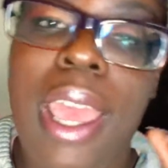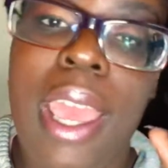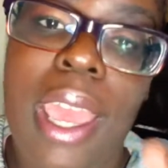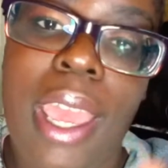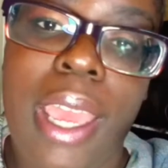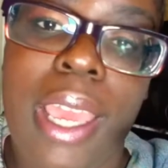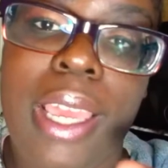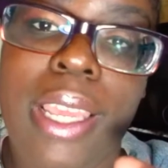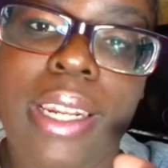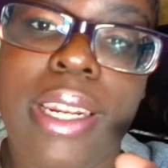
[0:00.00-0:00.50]

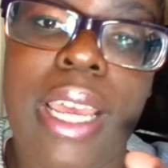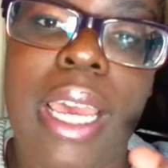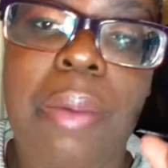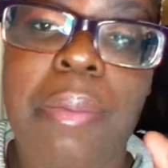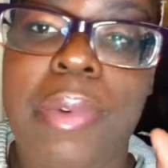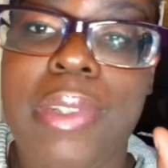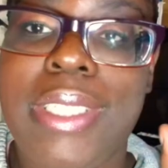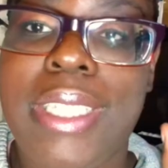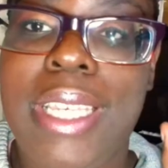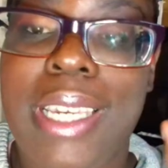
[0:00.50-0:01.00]
And I'm
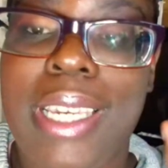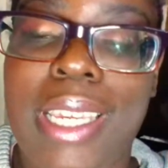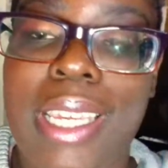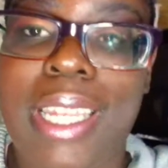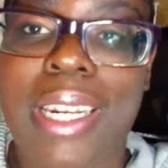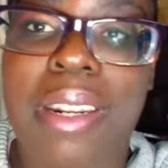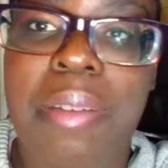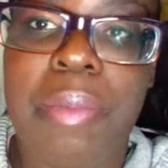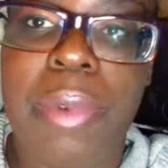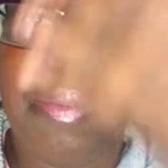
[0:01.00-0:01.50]
going to take it
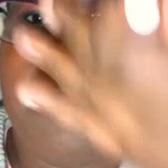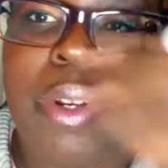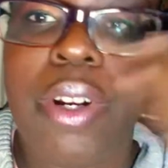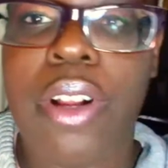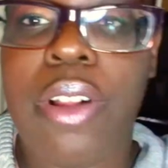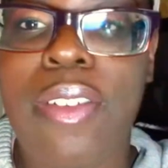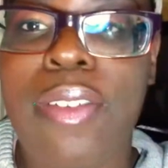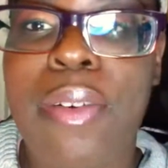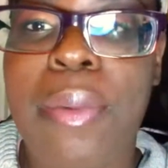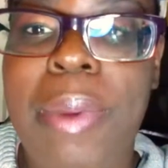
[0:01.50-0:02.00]
and I'm going to put it
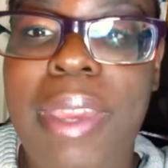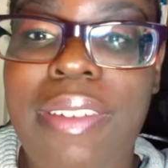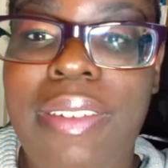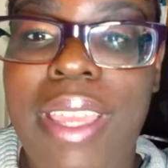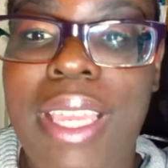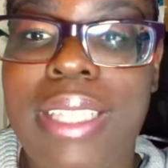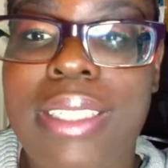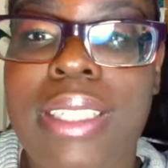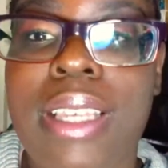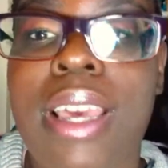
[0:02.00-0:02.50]
all over my
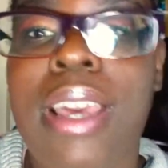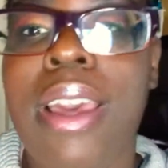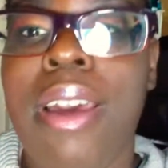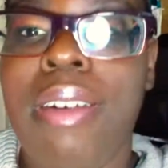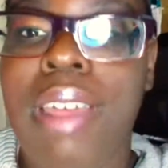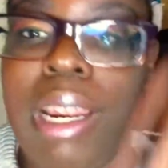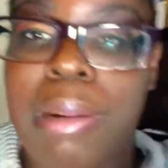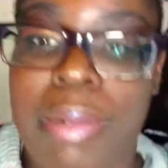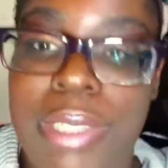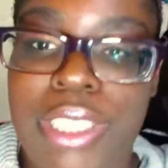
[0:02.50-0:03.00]
face
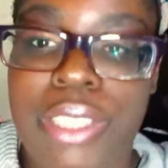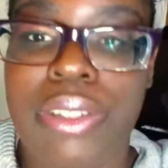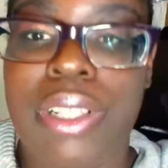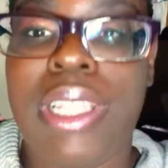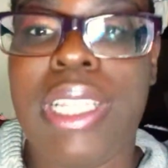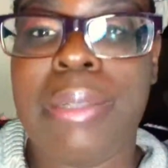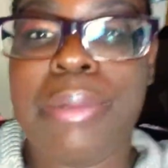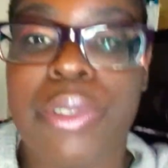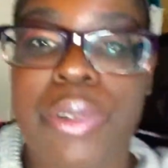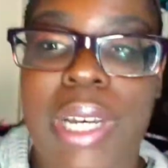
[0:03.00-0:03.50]
and I'm going to do the
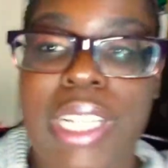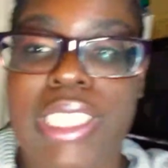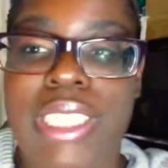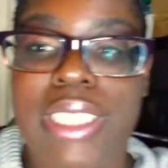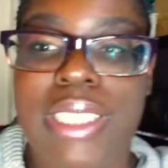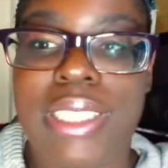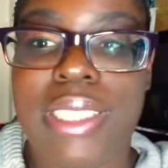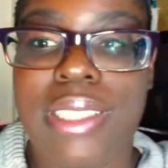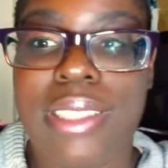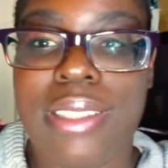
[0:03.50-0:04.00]
lip
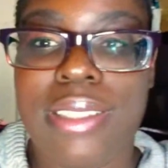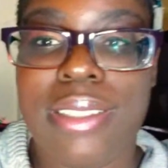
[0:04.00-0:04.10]
swatches.